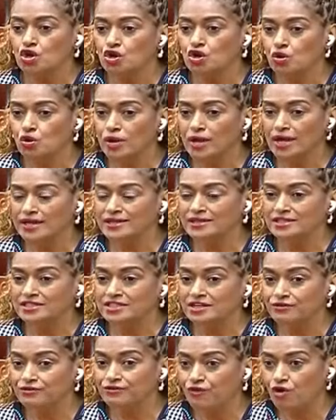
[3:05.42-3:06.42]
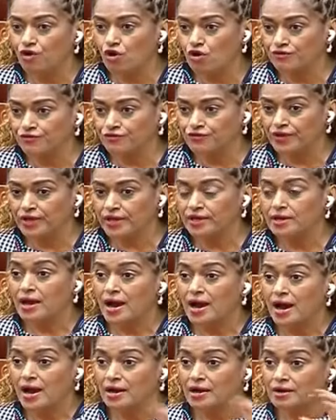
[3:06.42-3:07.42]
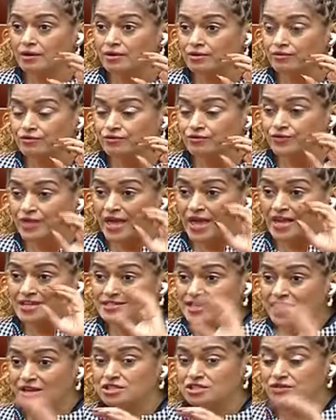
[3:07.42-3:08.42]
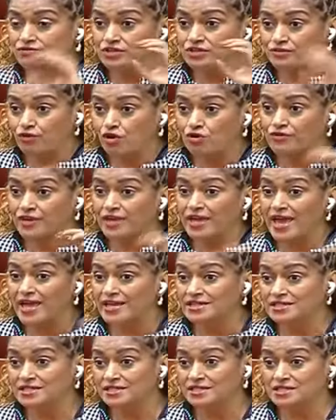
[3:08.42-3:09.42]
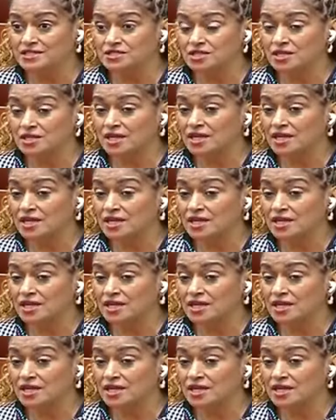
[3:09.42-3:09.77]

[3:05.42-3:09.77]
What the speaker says: look at devolving the executive devolving entities?